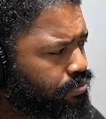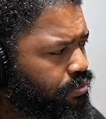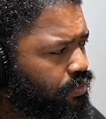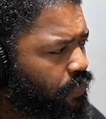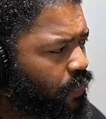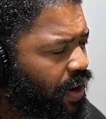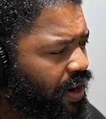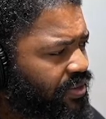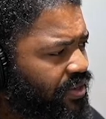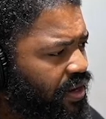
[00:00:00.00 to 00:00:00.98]

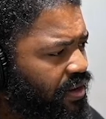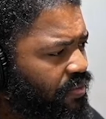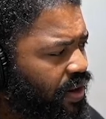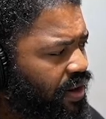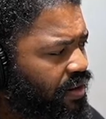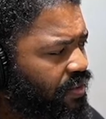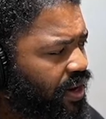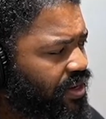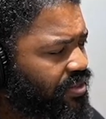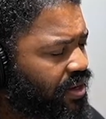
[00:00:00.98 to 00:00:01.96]
Why is our why
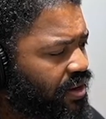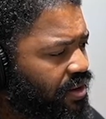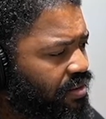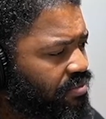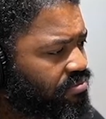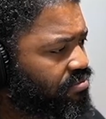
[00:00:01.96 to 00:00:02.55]
why is our